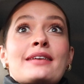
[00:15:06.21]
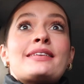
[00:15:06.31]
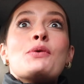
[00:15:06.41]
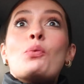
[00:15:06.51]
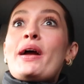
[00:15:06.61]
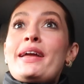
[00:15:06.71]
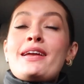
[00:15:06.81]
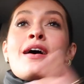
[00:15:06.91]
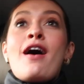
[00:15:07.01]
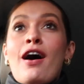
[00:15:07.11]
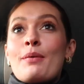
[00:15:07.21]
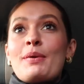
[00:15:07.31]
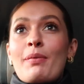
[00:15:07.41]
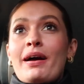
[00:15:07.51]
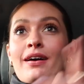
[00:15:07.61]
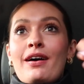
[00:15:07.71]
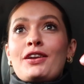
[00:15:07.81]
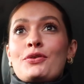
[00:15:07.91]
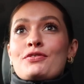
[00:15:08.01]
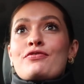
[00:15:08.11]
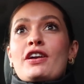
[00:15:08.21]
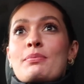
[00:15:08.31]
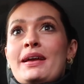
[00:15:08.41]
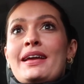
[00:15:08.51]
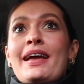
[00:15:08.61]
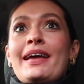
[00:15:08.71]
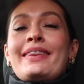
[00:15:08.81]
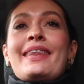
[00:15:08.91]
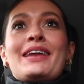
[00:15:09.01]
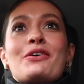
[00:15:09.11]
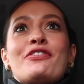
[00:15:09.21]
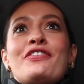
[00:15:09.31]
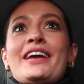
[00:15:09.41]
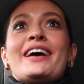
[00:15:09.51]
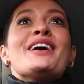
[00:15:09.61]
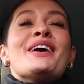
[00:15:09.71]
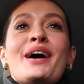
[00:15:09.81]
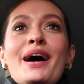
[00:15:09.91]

I say we, I'm in my car, Lou's in front of me in the little Fiat.